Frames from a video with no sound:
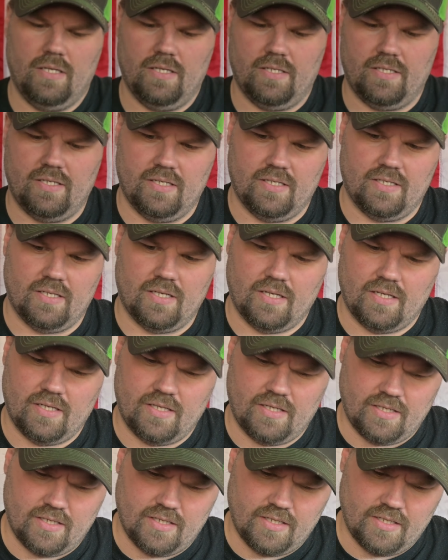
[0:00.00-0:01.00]
This is
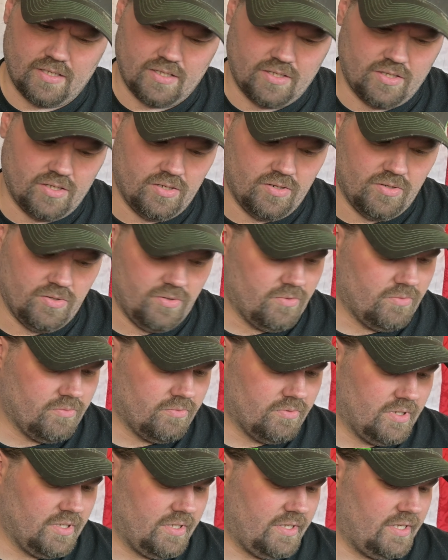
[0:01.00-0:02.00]
a
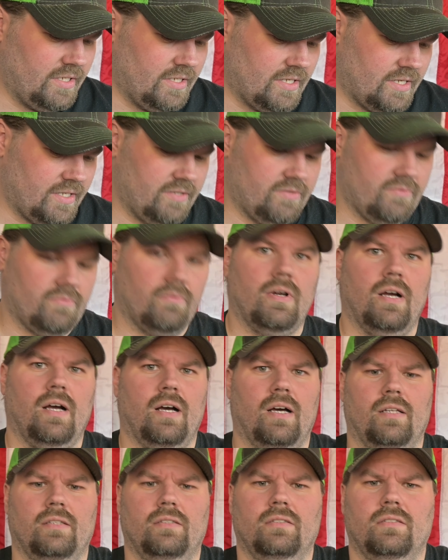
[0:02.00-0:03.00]
really nice
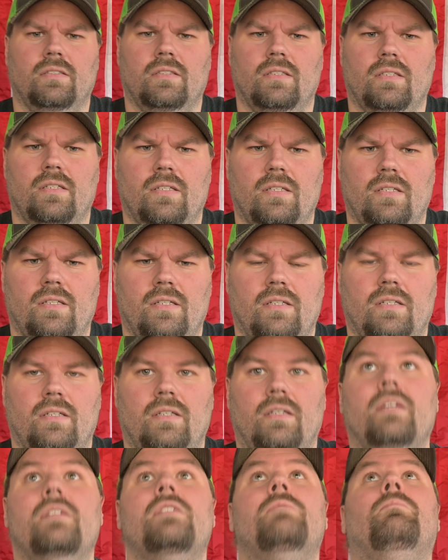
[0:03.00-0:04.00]
rod.
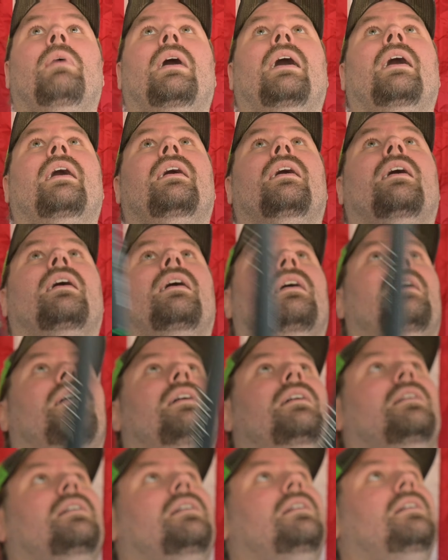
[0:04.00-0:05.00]
It's by, you
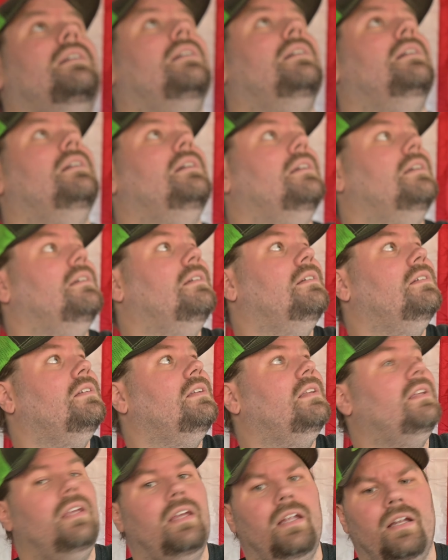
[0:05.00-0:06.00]

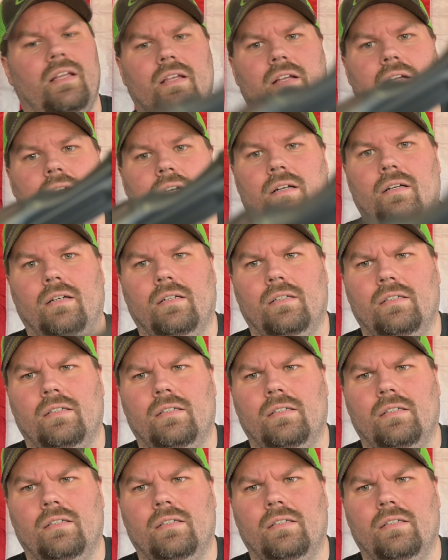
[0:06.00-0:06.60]
can get it here.